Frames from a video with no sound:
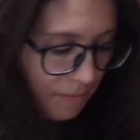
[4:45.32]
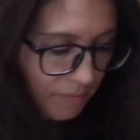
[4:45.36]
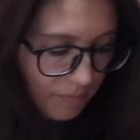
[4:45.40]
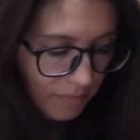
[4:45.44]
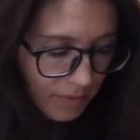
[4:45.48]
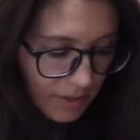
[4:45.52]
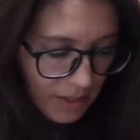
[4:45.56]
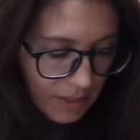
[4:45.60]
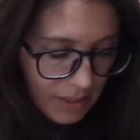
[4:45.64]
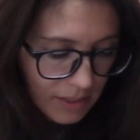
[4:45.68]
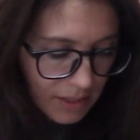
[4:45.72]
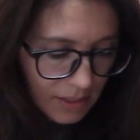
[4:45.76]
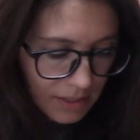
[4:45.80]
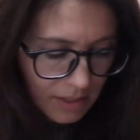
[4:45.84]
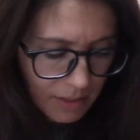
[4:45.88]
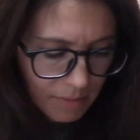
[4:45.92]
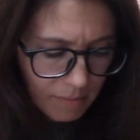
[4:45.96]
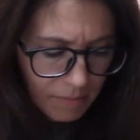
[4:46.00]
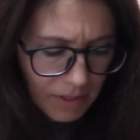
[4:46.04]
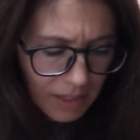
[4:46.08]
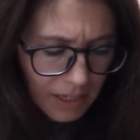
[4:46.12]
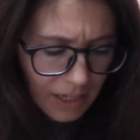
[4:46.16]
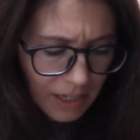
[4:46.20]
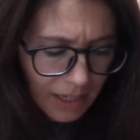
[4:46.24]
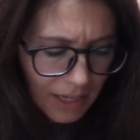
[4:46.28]
This is
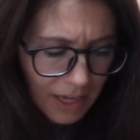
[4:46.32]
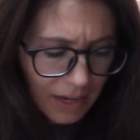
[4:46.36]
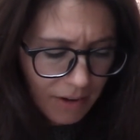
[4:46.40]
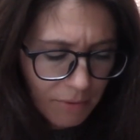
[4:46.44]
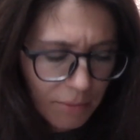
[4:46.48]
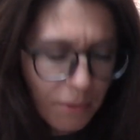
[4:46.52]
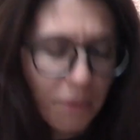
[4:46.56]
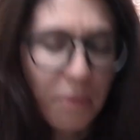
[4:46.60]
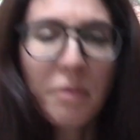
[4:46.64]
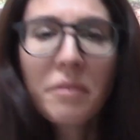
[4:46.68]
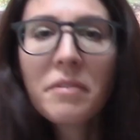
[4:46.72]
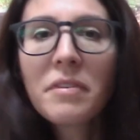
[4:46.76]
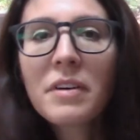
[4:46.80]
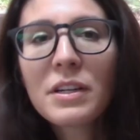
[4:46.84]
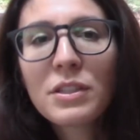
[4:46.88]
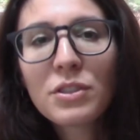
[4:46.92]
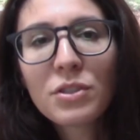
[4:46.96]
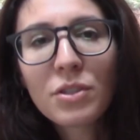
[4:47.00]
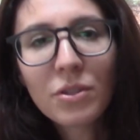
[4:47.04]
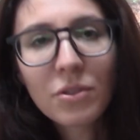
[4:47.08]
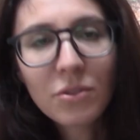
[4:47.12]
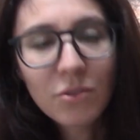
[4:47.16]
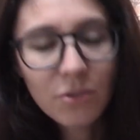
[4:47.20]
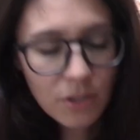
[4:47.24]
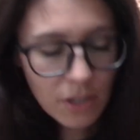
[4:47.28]
something I can't remember if I
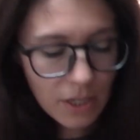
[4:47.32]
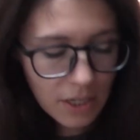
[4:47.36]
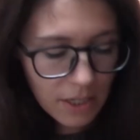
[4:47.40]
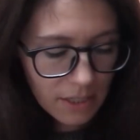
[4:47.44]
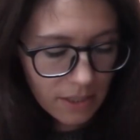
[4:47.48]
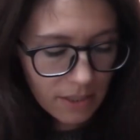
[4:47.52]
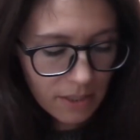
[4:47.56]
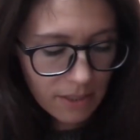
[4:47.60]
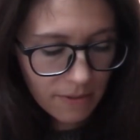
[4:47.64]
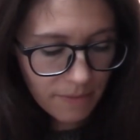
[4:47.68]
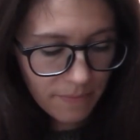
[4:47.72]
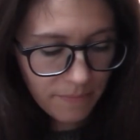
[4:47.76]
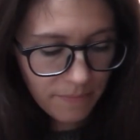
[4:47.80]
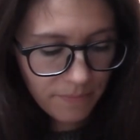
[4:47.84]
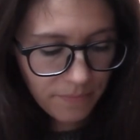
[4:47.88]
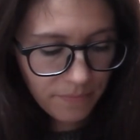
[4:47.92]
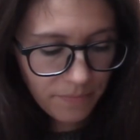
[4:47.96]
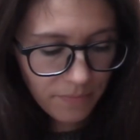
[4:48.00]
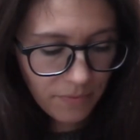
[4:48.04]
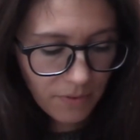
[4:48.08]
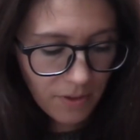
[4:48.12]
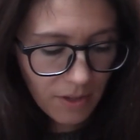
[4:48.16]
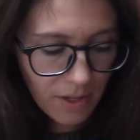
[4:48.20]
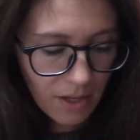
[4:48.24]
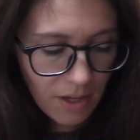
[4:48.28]
showed you guys
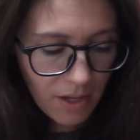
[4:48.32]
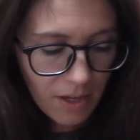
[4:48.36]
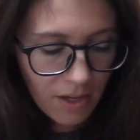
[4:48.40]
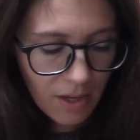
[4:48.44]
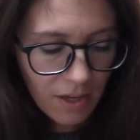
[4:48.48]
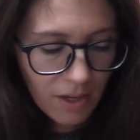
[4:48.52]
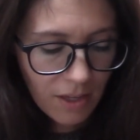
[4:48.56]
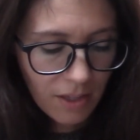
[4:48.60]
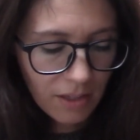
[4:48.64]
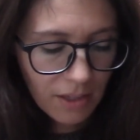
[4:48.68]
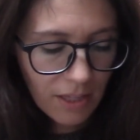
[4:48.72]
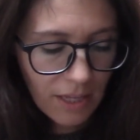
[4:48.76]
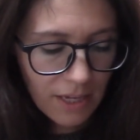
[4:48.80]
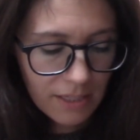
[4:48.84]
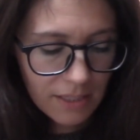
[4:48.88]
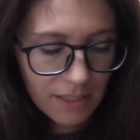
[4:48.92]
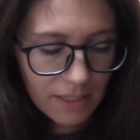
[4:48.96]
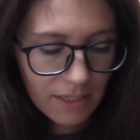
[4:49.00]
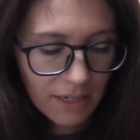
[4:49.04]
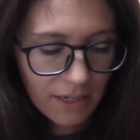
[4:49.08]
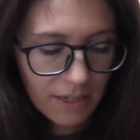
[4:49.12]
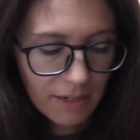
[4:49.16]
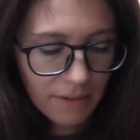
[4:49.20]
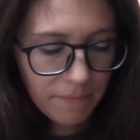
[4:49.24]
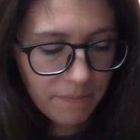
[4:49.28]
last
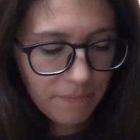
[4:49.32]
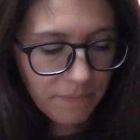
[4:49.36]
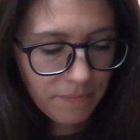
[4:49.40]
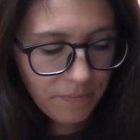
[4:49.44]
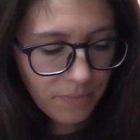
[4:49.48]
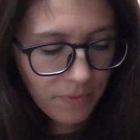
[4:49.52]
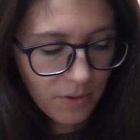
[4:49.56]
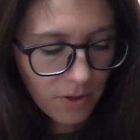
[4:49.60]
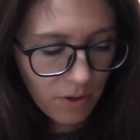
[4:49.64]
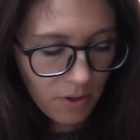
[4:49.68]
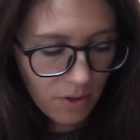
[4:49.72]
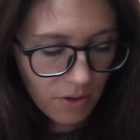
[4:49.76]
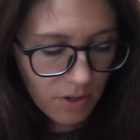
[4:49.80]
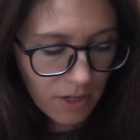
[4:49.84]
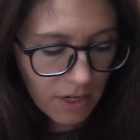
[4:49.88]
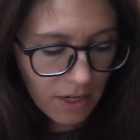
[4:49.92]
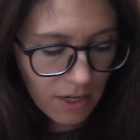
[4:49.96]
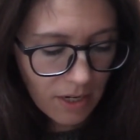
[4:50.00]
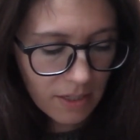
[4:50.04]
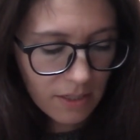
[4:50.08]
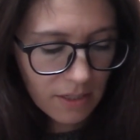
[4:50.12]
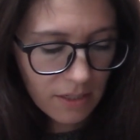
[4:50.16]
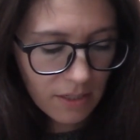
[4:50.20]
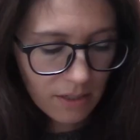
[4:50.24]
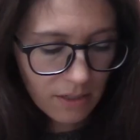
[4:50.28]
time or
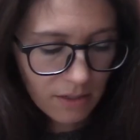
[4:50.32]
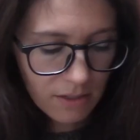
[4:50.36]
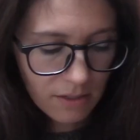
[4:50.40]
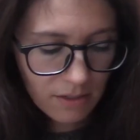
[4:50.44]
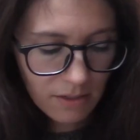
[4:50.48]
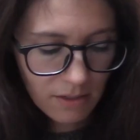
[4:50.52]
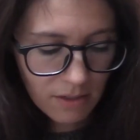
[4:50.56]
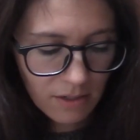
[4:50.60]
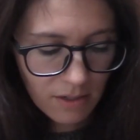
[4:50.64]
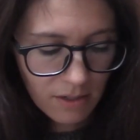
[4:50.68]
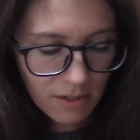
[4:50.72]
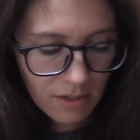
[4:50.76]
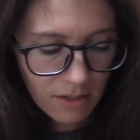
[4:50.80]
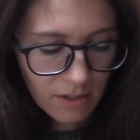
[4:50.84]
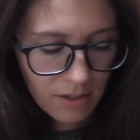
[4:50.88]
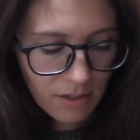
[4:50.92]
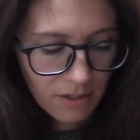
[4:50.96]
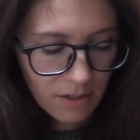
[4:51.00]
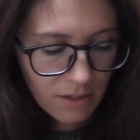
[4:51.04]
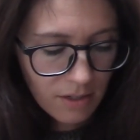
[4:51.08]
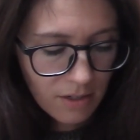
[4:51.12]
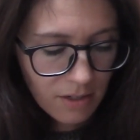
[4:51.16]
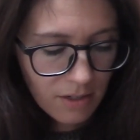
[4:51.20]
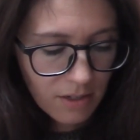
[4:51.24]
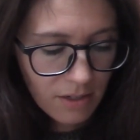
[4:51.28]
not.
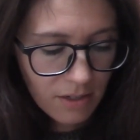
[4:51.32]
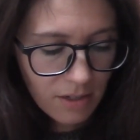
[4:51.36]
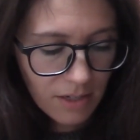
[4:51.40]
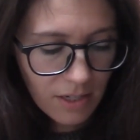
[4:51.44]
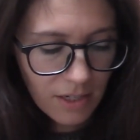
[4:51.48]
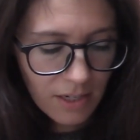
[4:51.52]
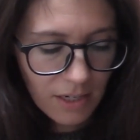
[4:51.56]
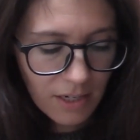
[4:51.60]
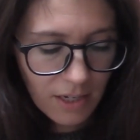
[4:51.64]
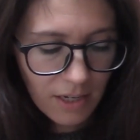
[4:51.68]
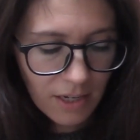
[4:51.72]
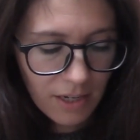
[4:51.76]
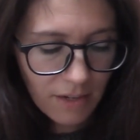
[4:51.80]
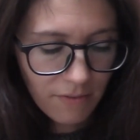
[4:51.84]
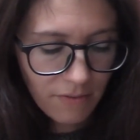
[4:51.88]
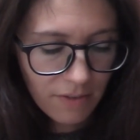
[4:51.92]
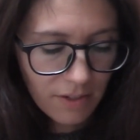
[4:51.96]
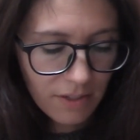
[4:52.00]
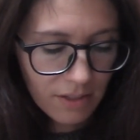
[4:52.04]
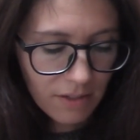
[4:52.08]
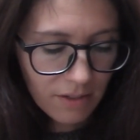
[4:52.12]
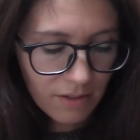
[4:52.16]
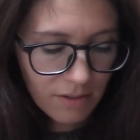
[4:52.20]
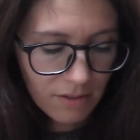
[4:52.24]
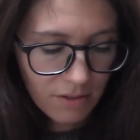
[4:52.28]
And I haven't
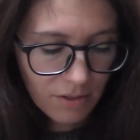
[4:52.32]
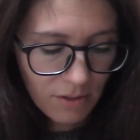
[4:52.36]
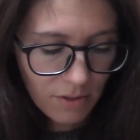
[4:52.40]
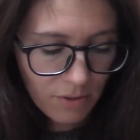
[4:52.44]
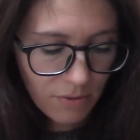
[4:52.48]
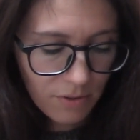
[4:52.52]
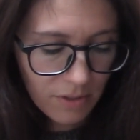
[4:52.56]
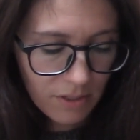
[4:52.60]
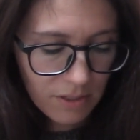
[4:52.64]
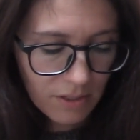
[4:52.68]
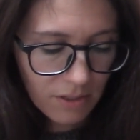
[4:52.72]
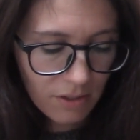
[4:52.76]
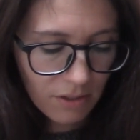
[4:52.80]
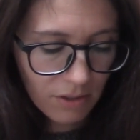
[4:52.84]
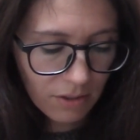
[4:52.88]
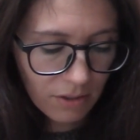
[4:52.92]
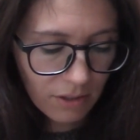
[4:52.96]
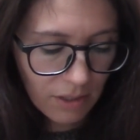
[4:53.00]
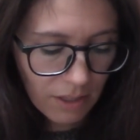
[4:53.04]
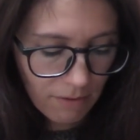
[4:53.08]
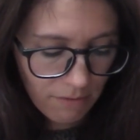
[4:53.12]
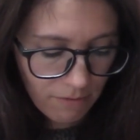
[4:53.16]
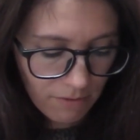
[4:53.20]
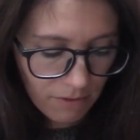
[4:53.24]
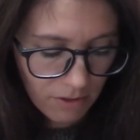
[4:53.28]
sewn this little
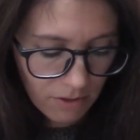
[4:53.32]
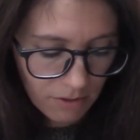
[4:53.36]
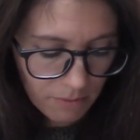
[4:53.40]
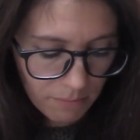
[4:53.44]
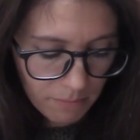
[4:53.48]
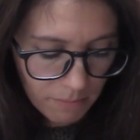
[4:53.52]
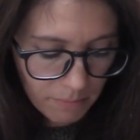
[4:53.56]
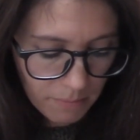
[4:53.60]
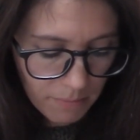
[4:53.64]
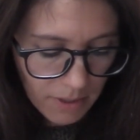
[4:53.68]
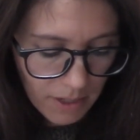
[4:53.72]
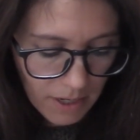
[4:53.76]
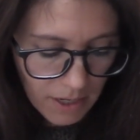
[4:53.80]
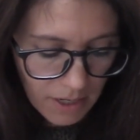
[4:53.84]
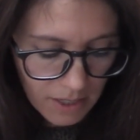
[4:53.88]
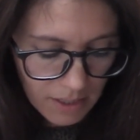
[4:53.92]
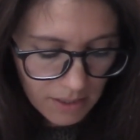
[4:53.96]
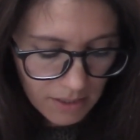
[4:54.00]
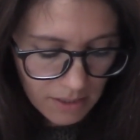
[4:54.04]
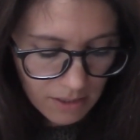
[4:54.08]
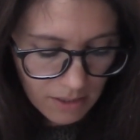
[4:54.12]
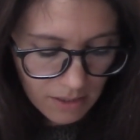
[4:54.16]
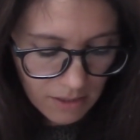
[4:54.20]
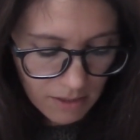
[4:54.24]
leaf on, but